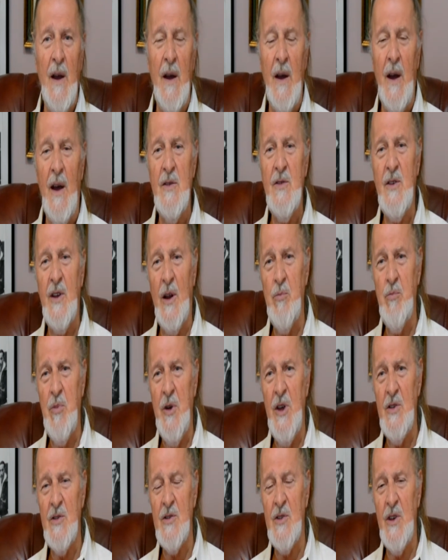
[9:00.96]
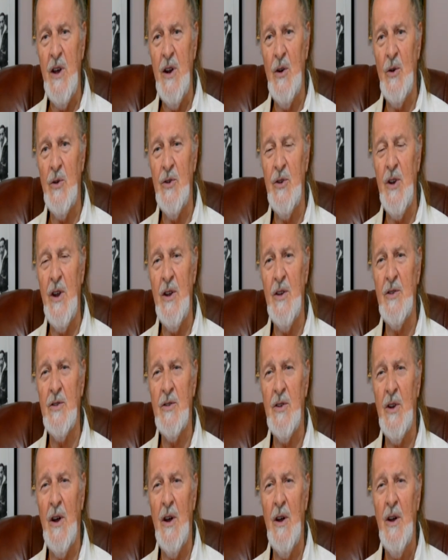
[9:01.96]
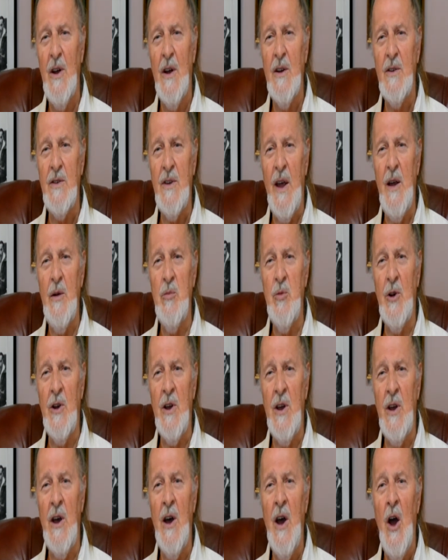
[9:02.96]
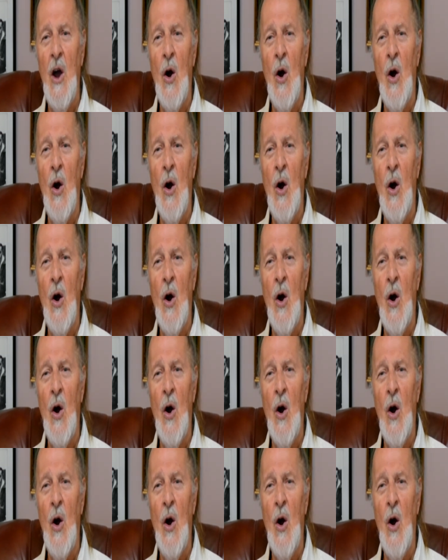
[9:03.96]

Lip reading: as can be seen on this table here,